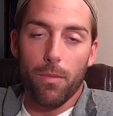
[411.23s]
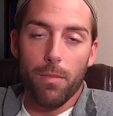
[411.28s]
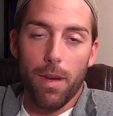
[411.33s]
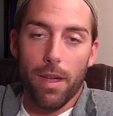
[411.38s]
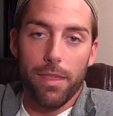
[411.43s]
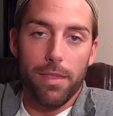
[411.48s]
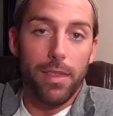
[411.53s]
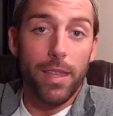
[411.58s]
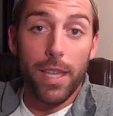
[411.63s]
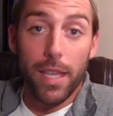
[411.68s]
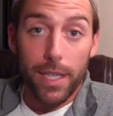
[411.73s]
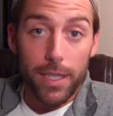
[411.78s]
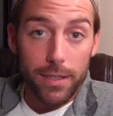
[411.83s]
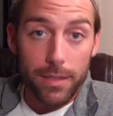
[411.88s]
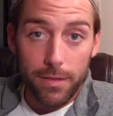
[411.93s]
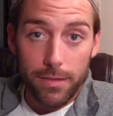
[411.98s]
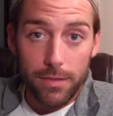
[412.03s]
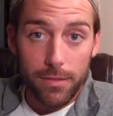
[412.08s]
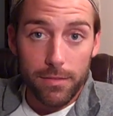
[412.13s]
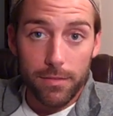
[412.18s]
my
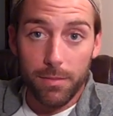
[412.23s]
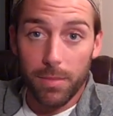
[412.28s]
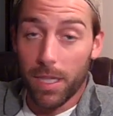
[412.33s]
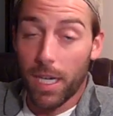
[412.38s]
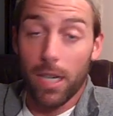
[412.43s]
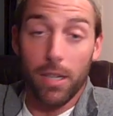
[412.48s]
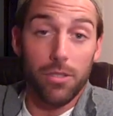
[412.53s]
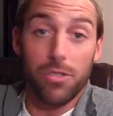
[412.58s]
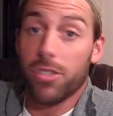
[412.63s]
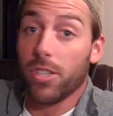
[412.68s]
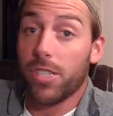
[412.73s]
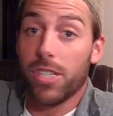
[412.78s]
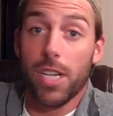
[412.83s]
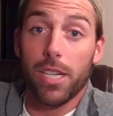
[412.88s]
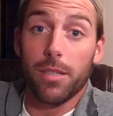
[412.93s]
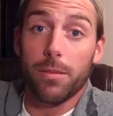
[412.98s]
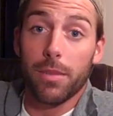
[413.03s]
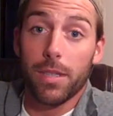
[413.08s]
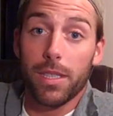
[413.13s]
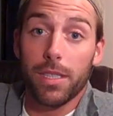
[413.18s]
thing, but I don't judge
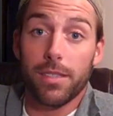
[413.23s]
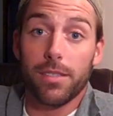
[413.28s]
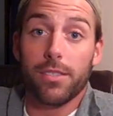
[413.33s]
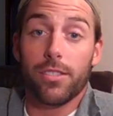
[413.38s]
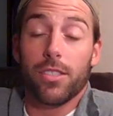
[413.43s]
anybody.